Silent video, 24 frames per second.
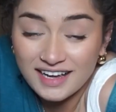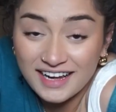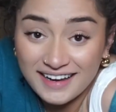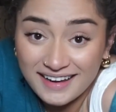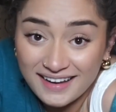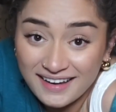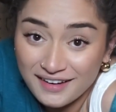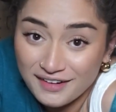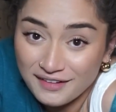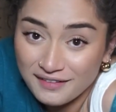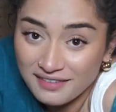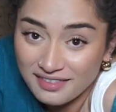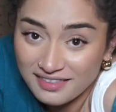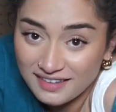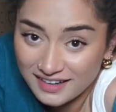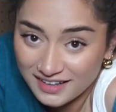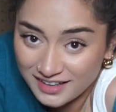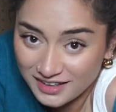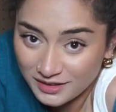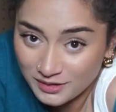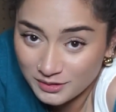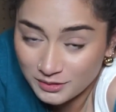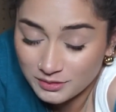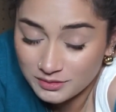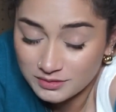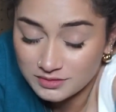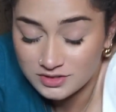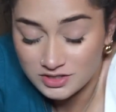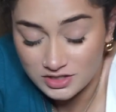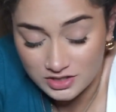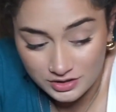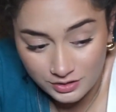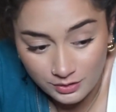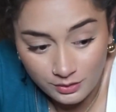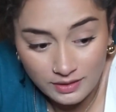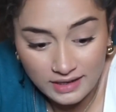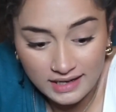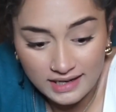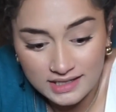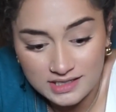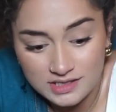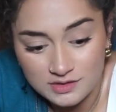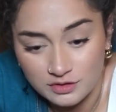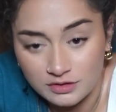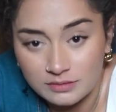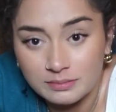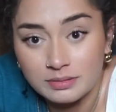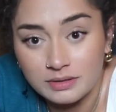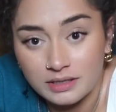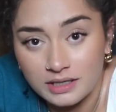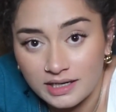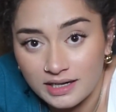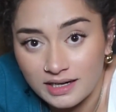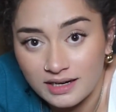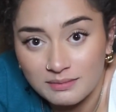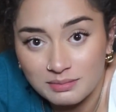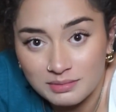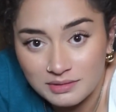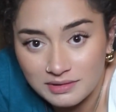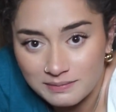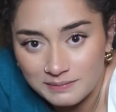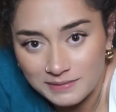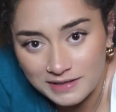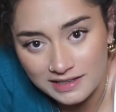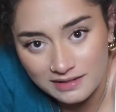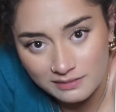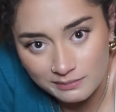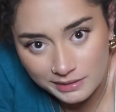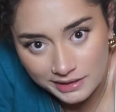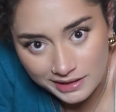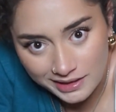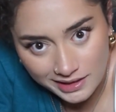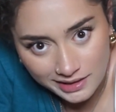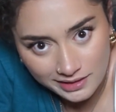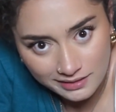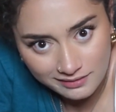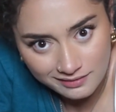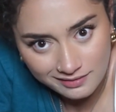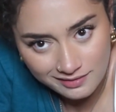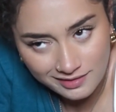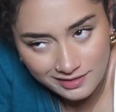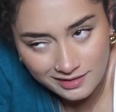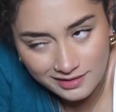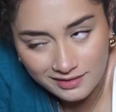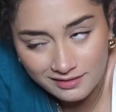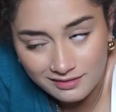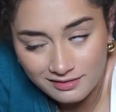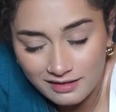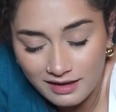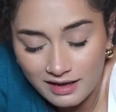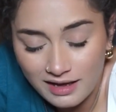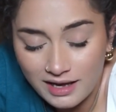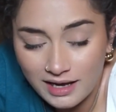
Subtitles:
Again, thank you to you guys for putting up with me and my antics.